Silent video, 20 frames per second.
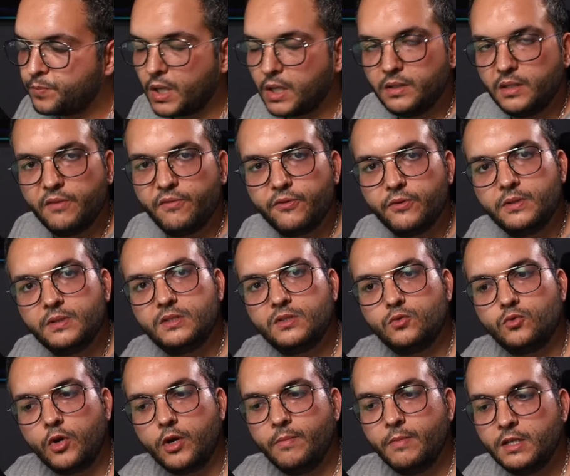different
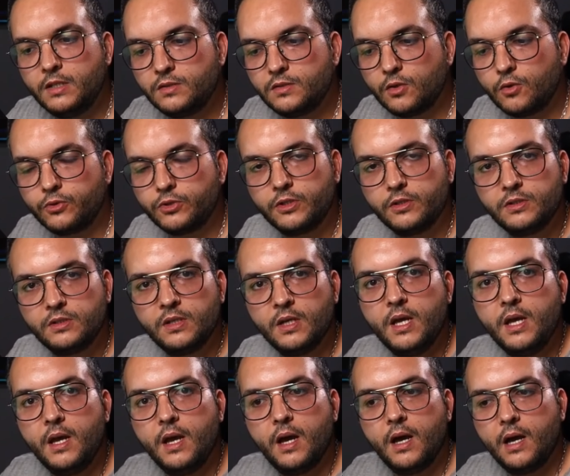streaming sources
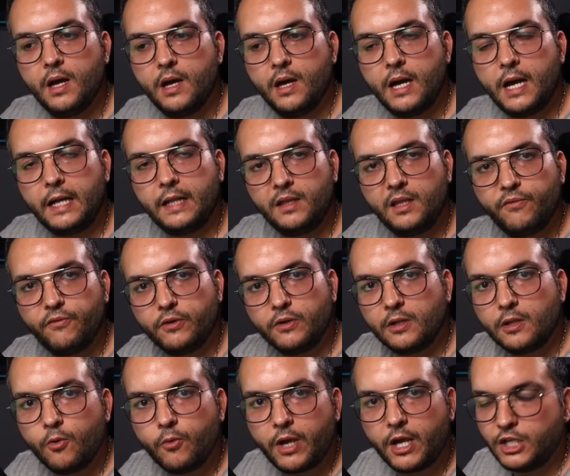uh, at different
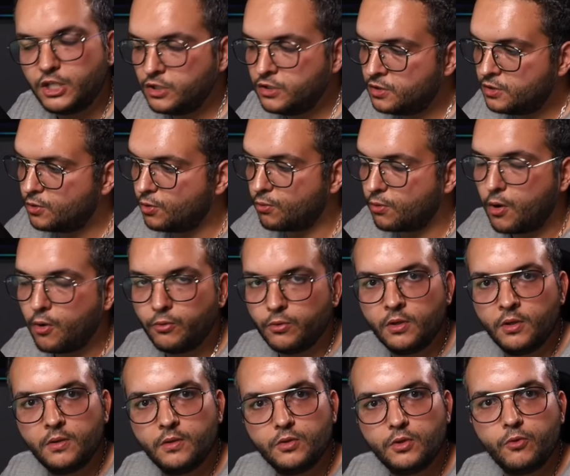locations to load
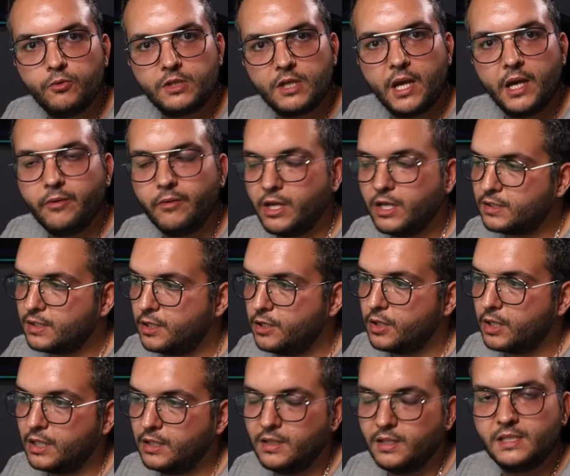those areas, and you
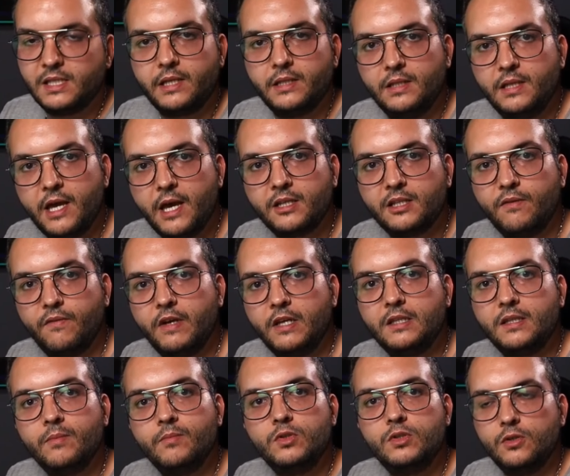can deactivate
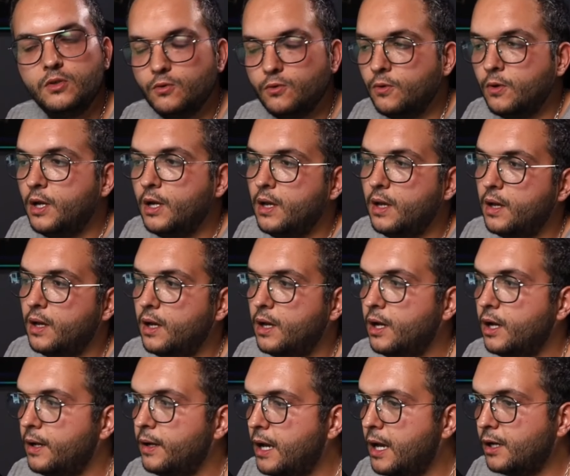them to
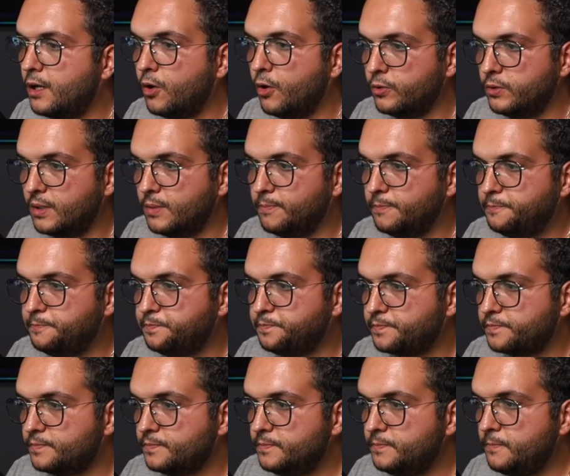uh, unload them.
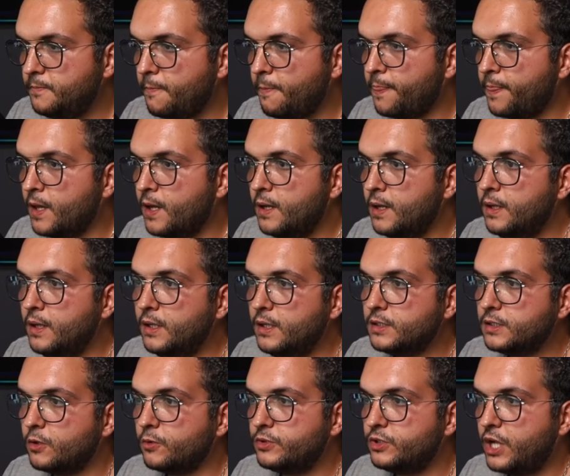
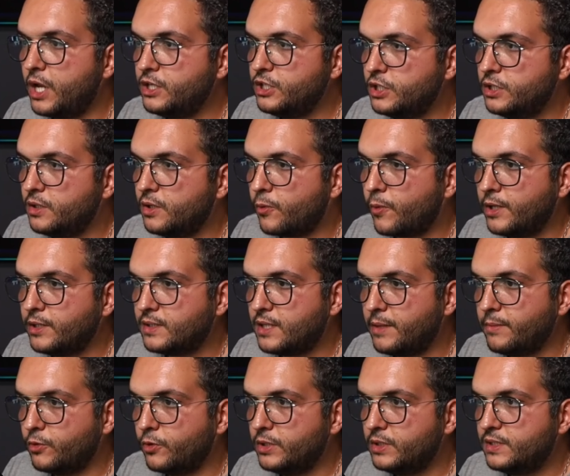So changing the
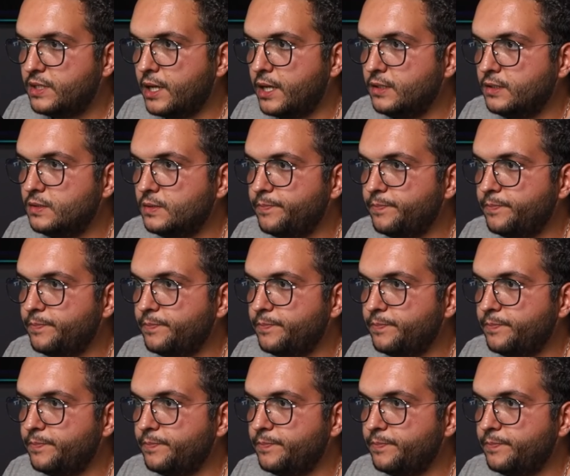runtime grid settings.